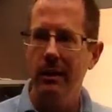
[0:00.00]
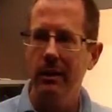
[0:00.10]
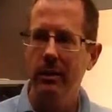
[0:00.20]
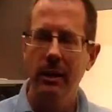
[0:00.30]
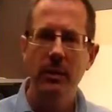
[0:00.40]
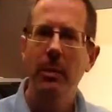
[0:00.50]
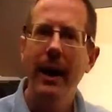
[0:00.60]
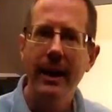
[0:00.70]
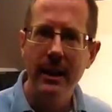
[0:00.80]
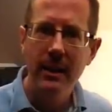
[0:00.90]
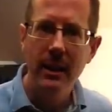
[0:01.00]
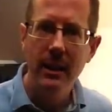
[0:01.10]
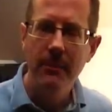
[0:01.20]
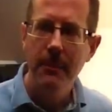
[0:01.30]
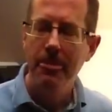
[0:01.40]
You don't have to buy
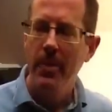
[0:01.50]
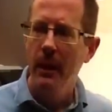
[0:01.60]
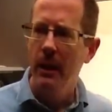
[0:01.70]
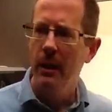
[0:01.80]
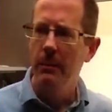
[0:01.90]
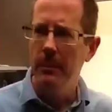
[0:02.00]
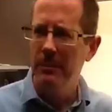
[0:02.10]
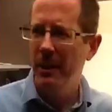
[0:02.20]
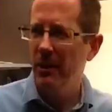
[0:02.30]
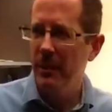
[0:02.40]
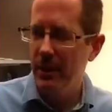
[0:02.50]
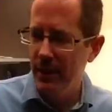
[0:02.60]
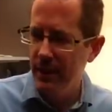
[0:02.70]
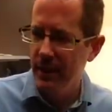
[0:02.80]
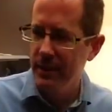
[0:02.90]
anything. Part of my
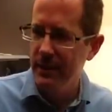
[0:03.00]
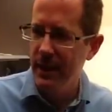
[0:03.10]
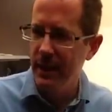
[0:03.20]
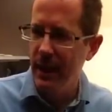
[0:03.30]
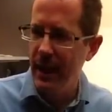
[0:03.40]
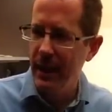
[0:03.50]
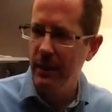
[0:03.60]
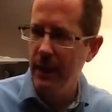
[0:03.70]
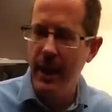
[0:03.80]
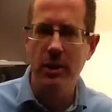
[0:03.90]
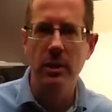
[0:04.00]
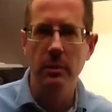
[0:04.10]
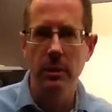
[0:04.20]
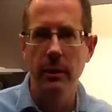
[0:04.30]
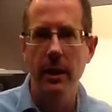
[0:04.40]
thinking is that I actually
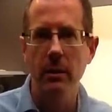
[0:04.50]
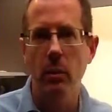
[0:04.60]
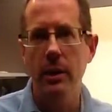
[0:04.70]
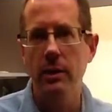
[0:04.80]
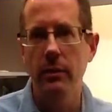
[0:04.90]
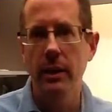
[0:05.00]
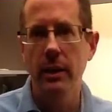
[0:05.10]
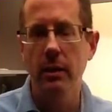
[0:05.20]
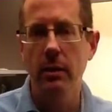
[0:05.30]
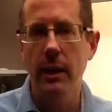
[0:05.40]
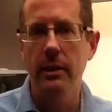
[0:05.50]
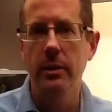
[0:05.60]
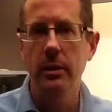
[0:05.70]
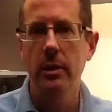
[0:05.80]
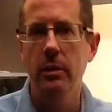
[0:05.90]
would rather watch a video on
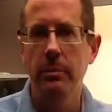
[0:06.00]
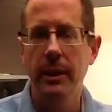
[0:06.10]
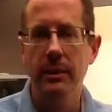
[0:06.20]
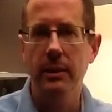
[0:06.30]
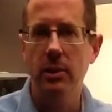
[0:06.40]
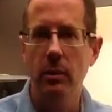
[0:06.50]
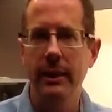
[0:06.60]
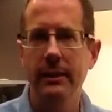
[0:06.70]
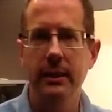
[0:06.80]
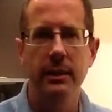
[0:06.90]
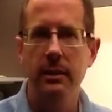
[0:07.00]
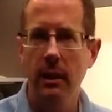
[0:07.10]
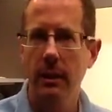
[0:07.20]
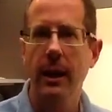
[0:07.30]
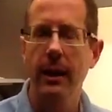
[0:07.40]
YouTube because it's so easy. You just
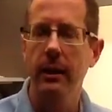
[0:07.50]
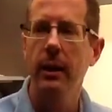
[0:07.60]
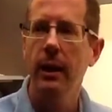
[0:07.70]
click on it.